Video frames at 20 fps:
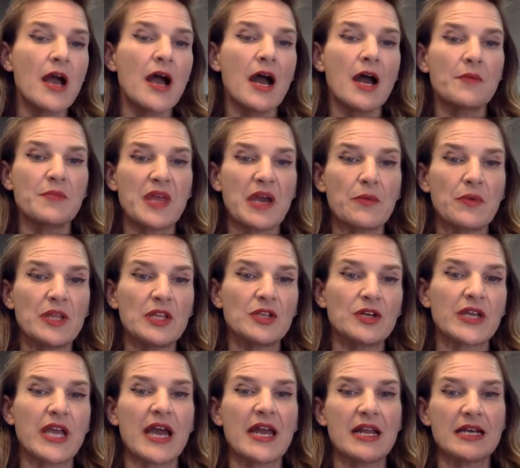that we
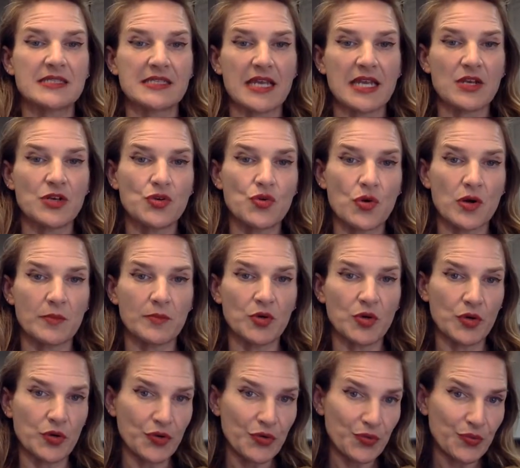look at as a
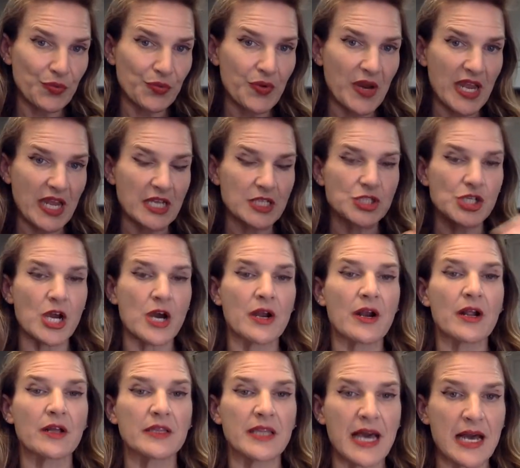normal range on
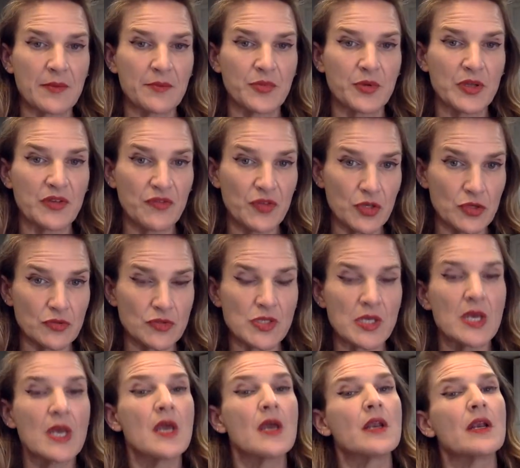our lab reviews.
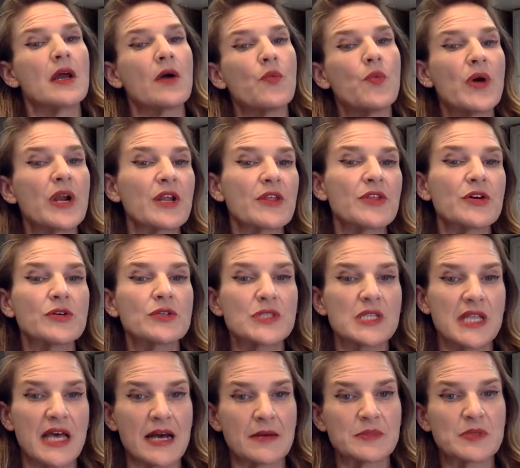Now, what are those
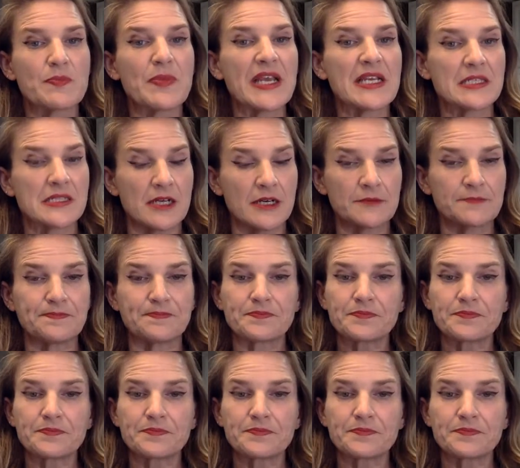labs based on?